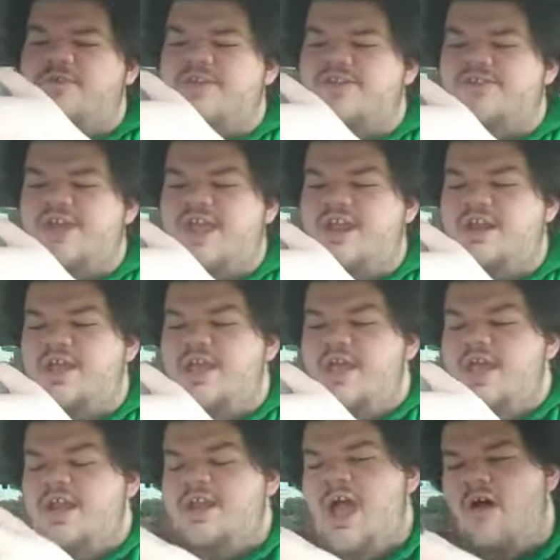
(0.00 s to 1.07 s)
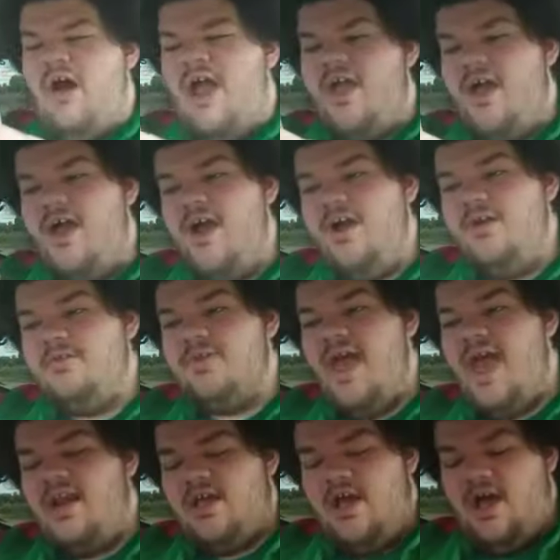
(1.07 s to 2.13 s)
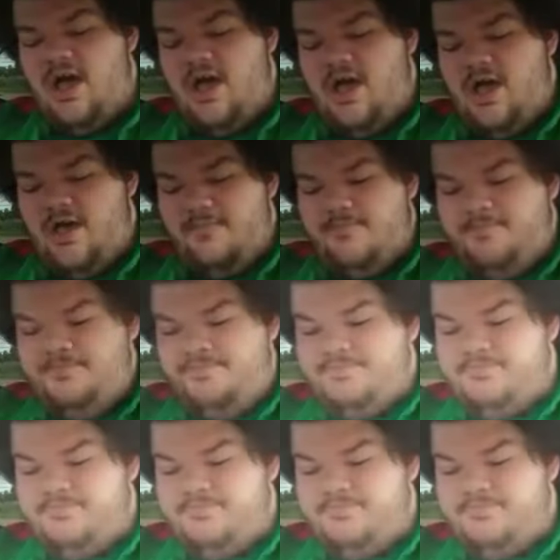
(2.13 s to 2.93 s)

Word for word: figurine. Now I heard that um